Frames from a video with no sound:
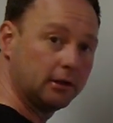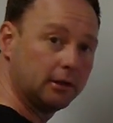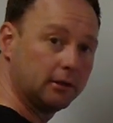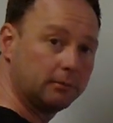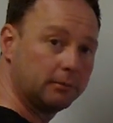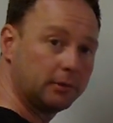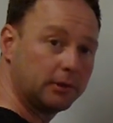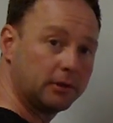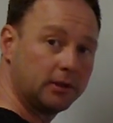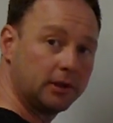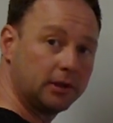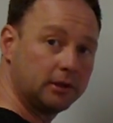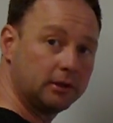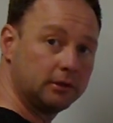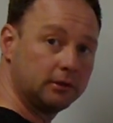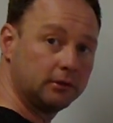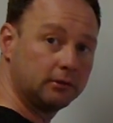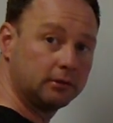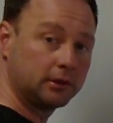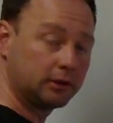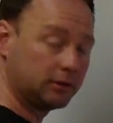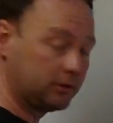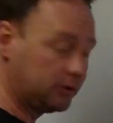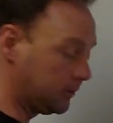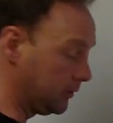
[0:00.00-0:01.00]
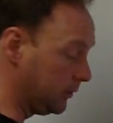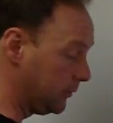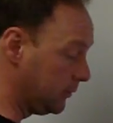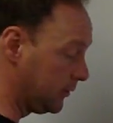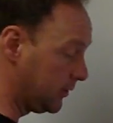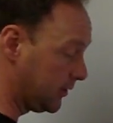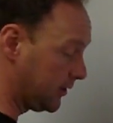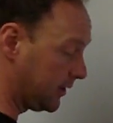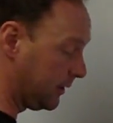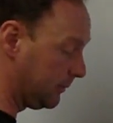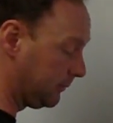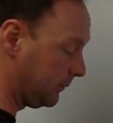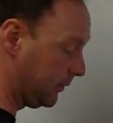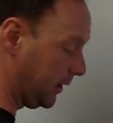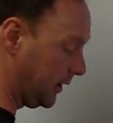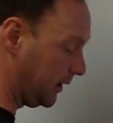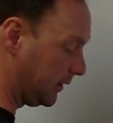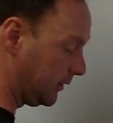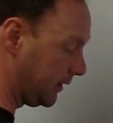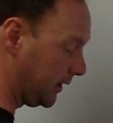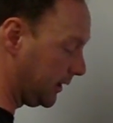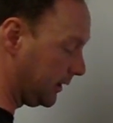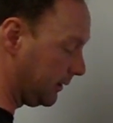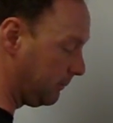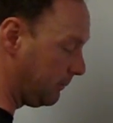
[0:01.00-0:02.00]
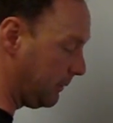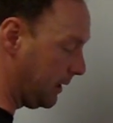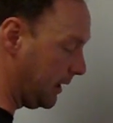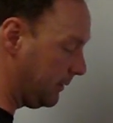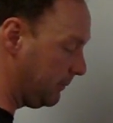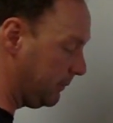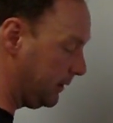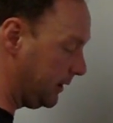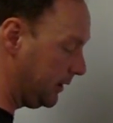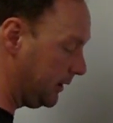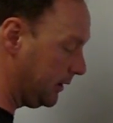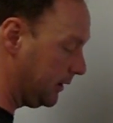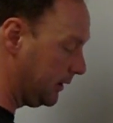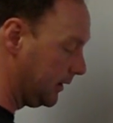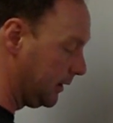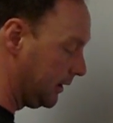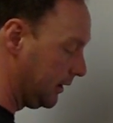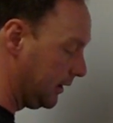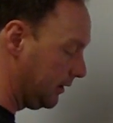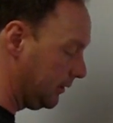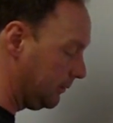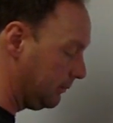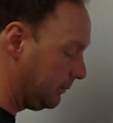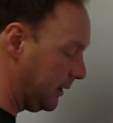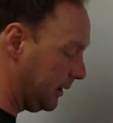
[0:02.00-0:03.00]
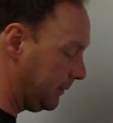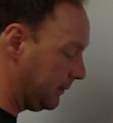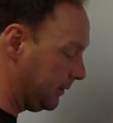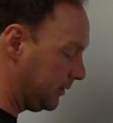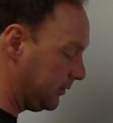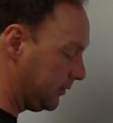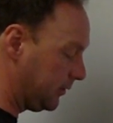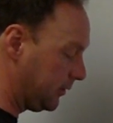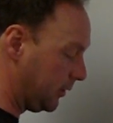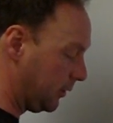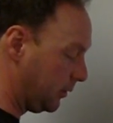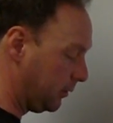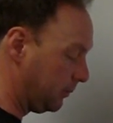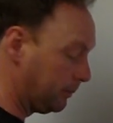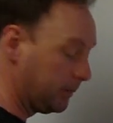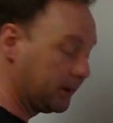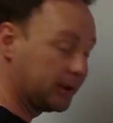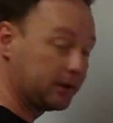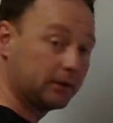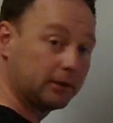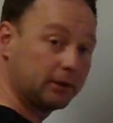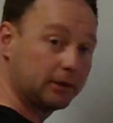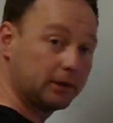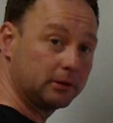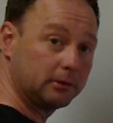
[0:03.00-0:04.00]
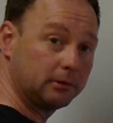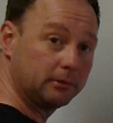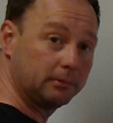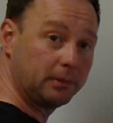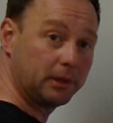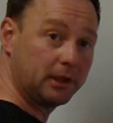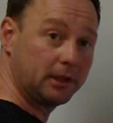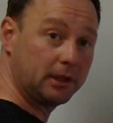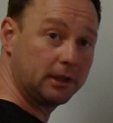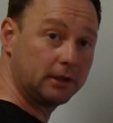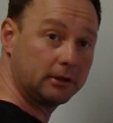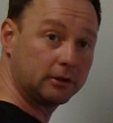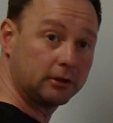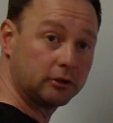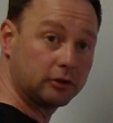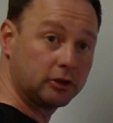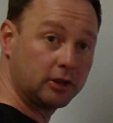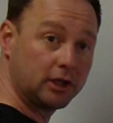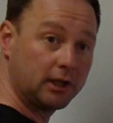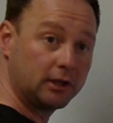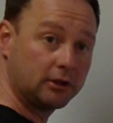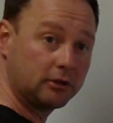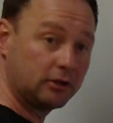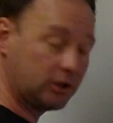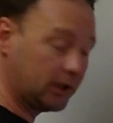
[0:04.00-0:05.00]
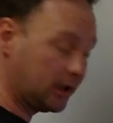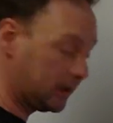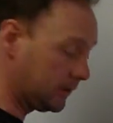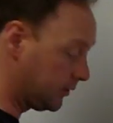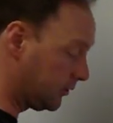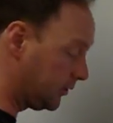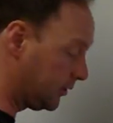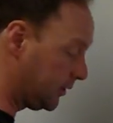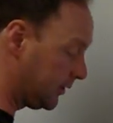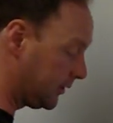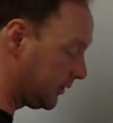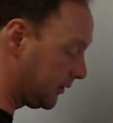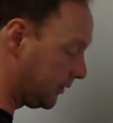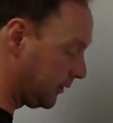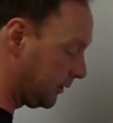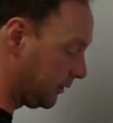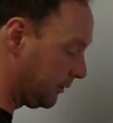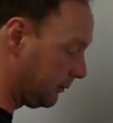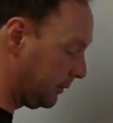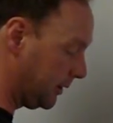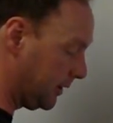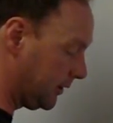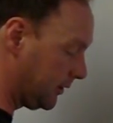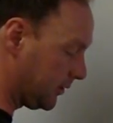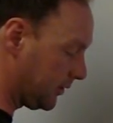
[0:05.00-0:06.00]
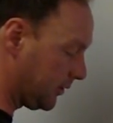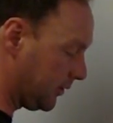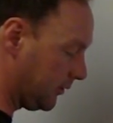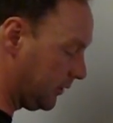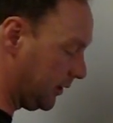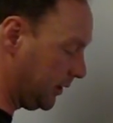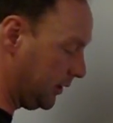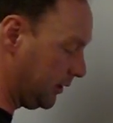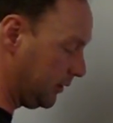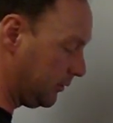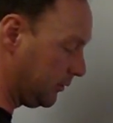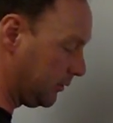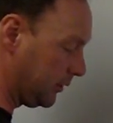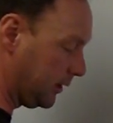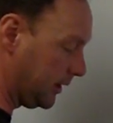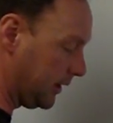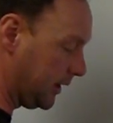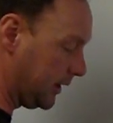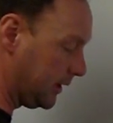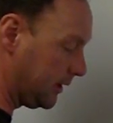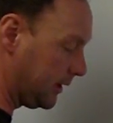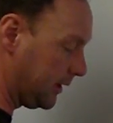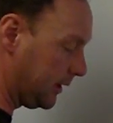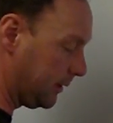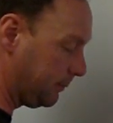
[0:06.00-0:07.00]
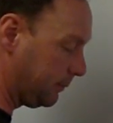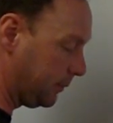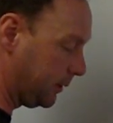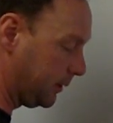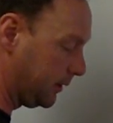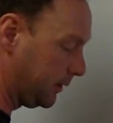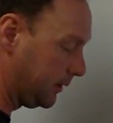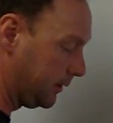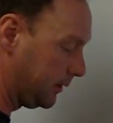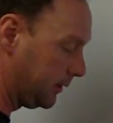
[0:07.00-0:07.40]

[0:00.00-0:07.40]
But then you could do something like maybe dope it a little bit or change the energies a little bit so that you can end up,